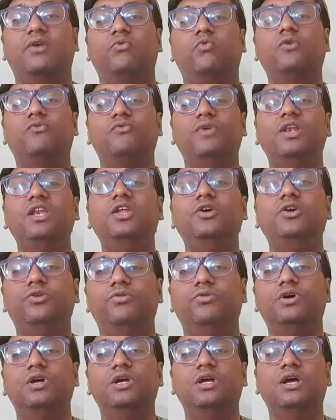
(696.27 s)
what will you
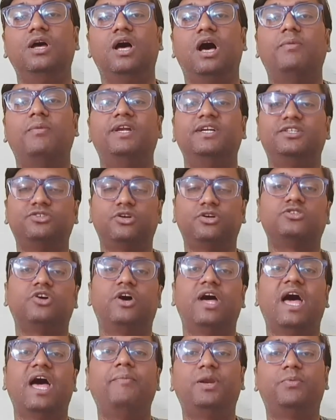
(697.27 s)
do? It's also a
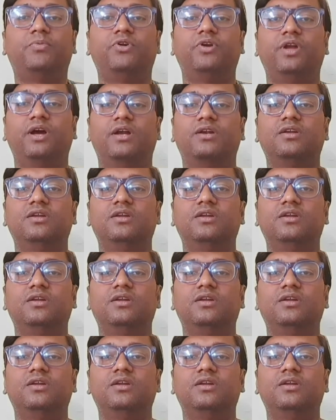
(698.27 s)
habit product.